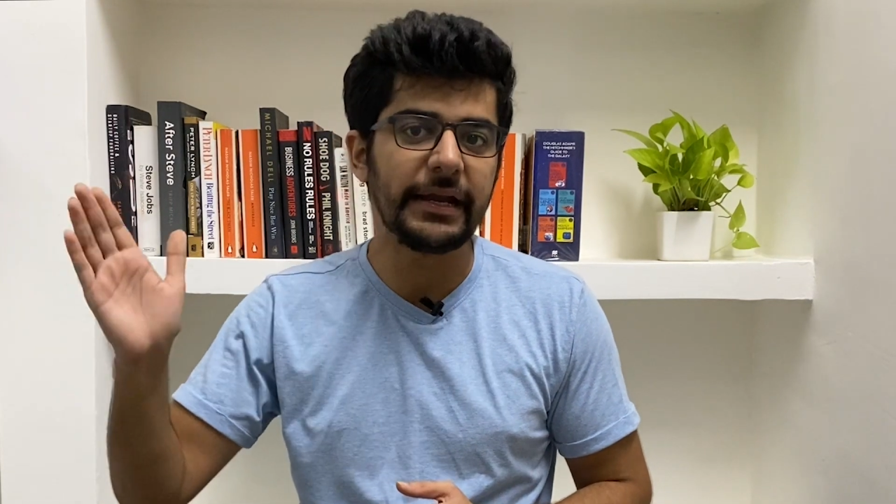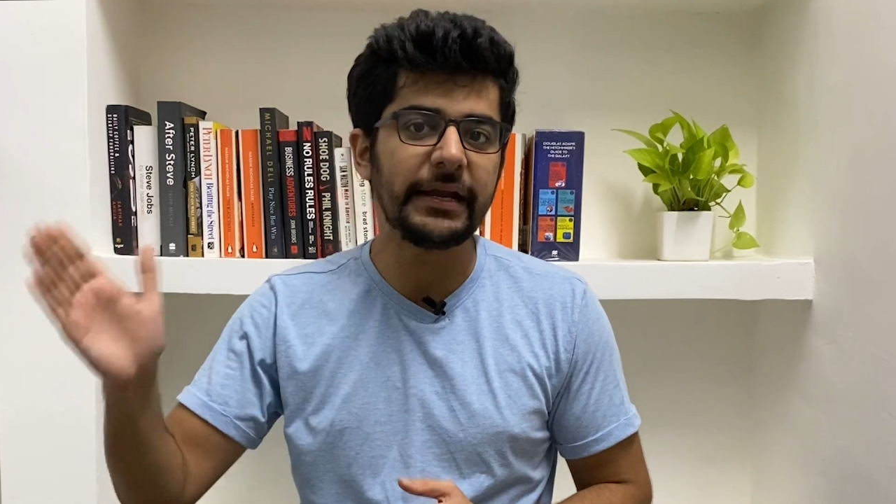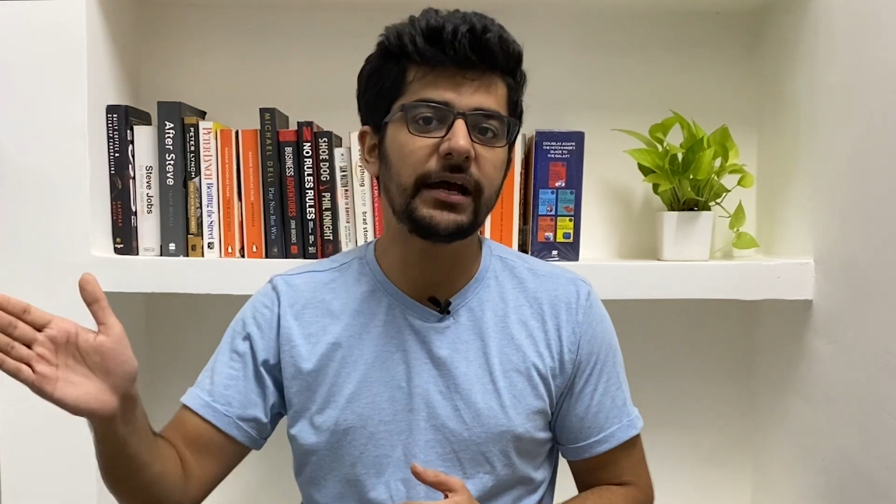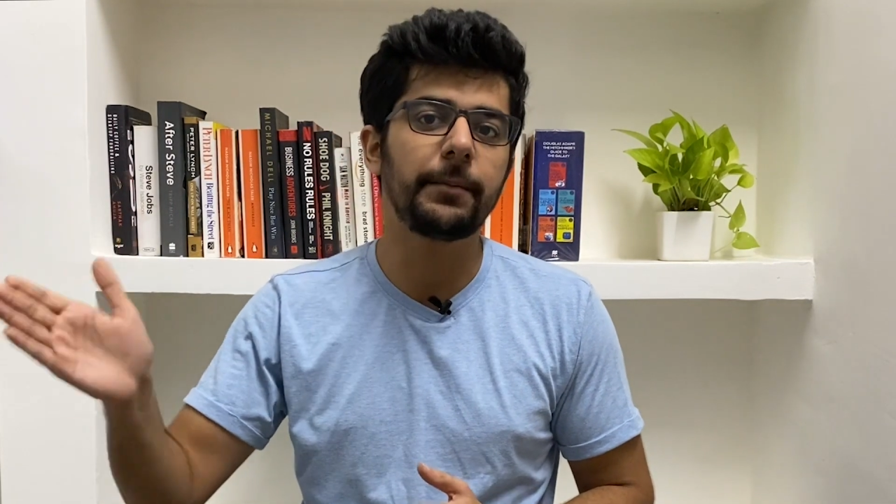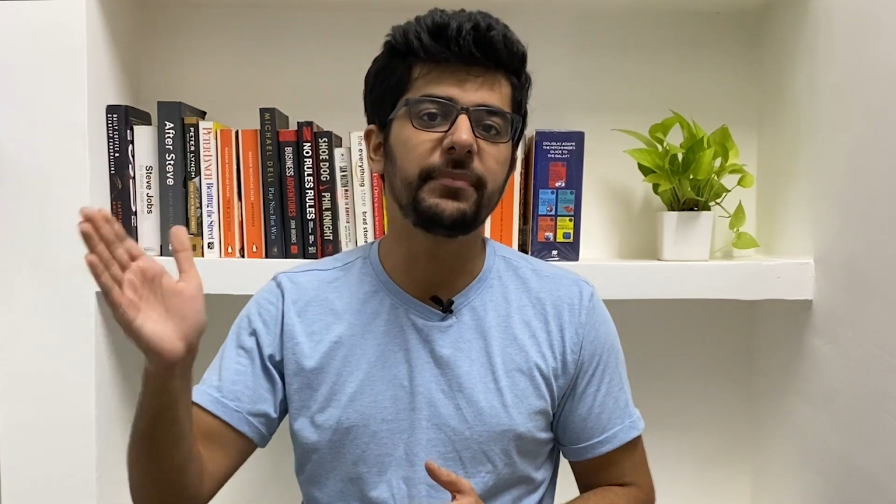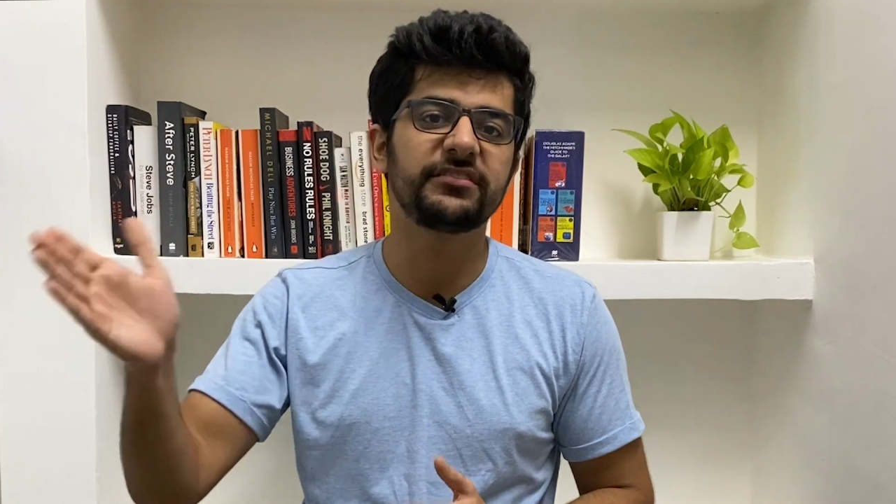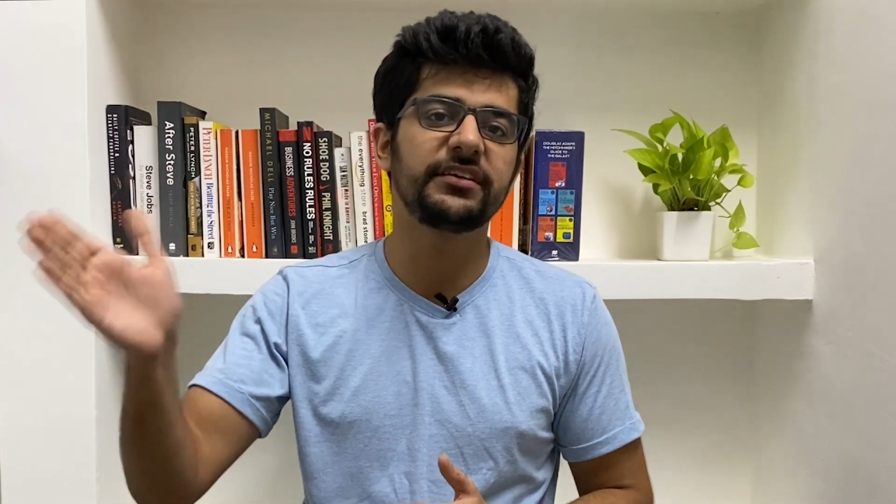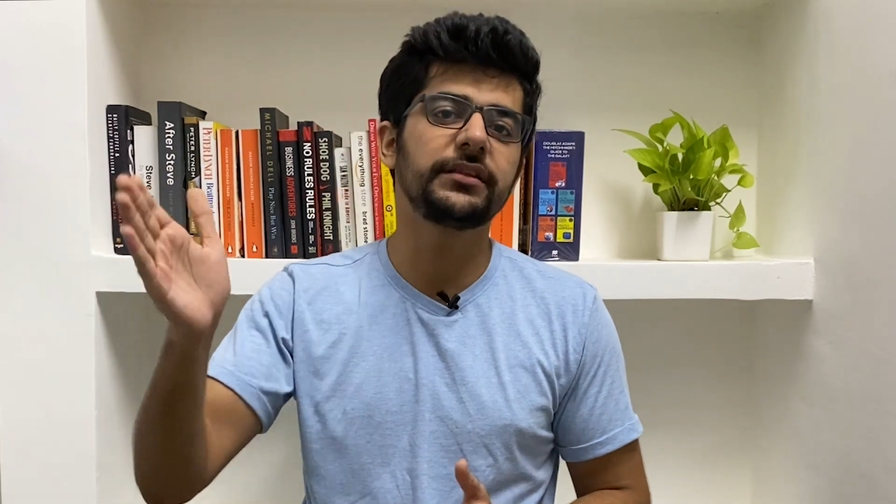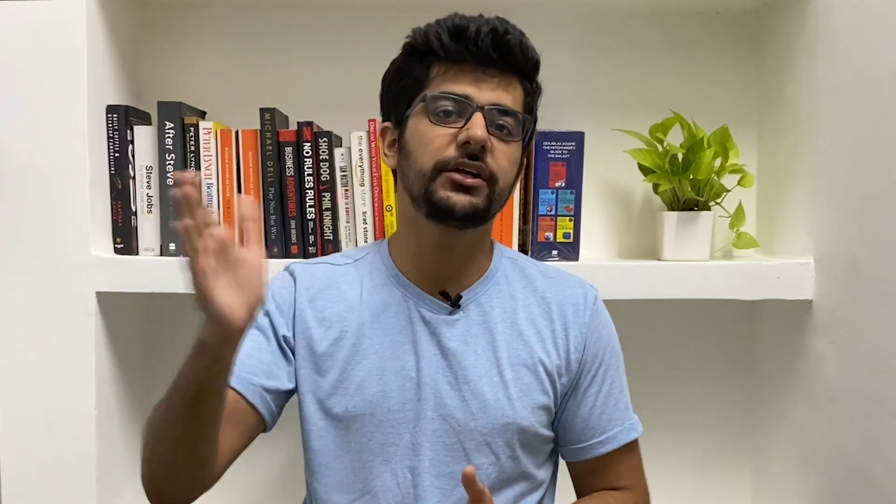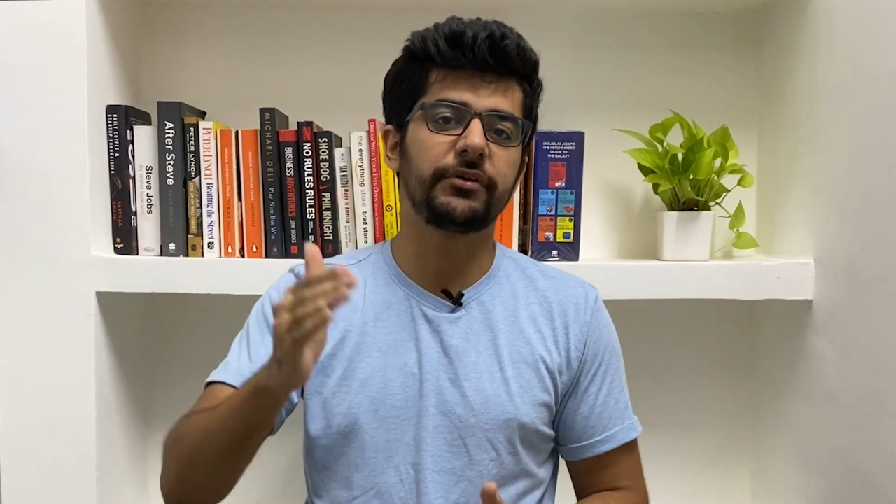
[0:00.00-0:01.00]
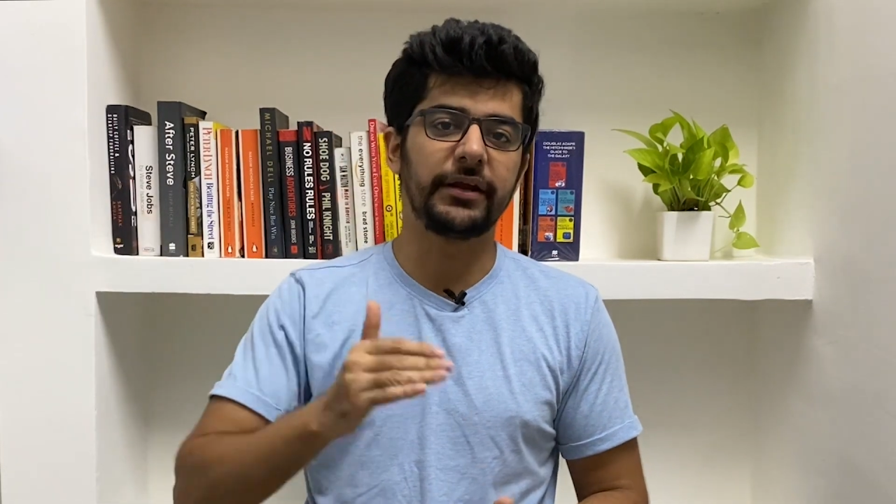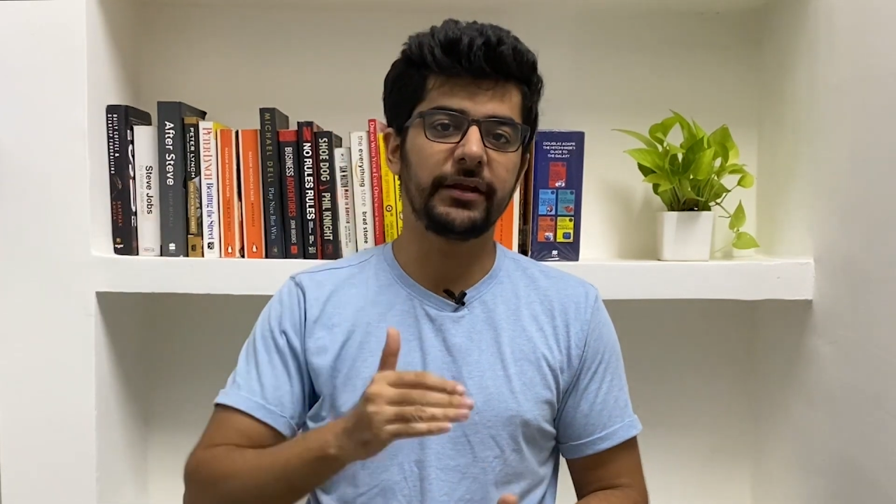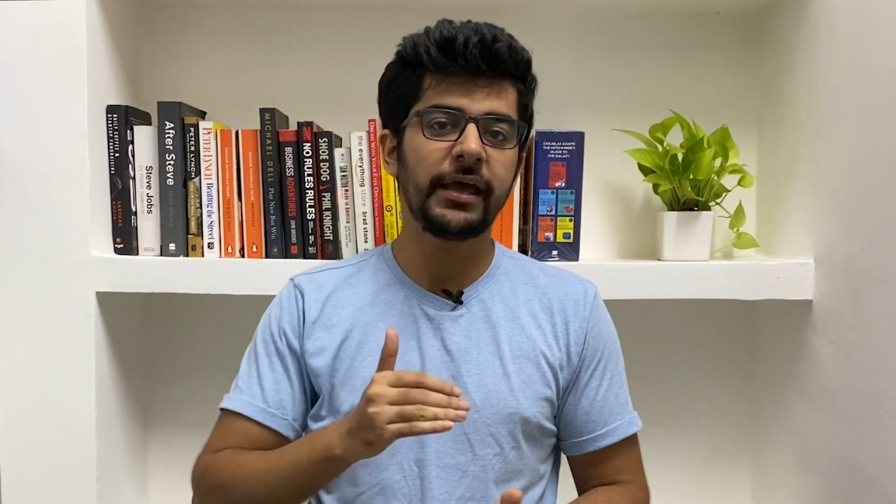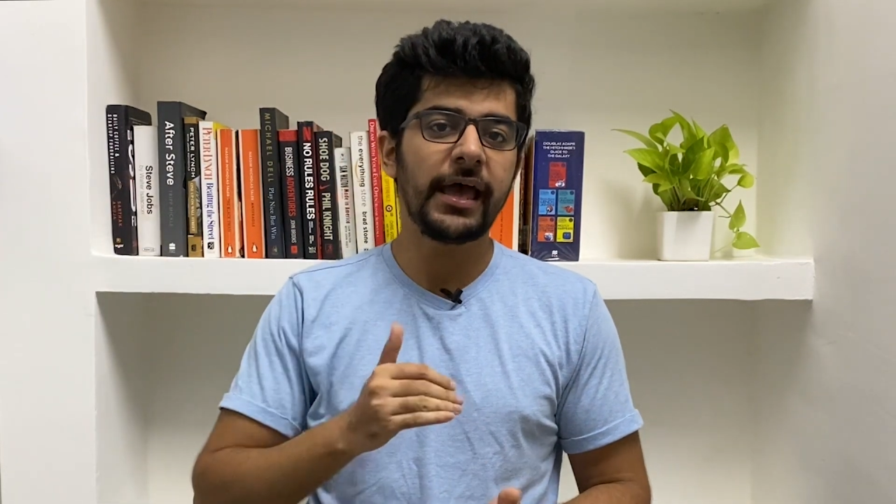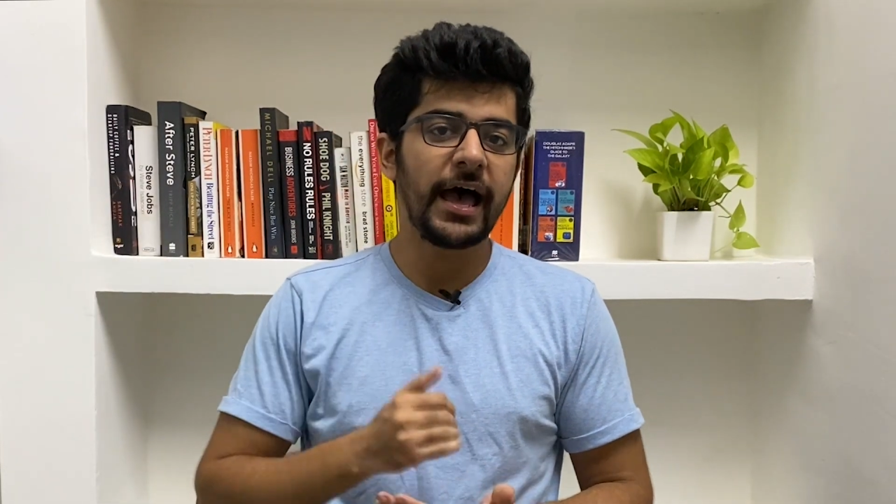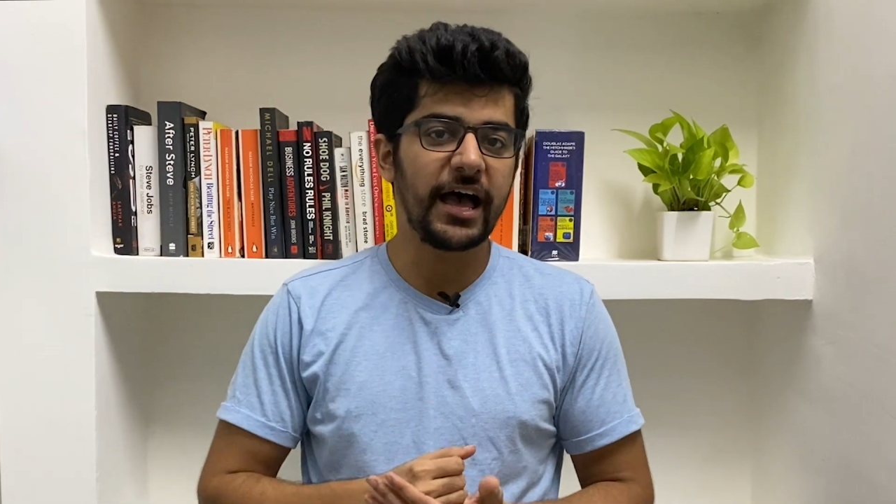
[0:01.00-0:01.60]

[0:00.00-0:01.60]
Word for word: India missing the train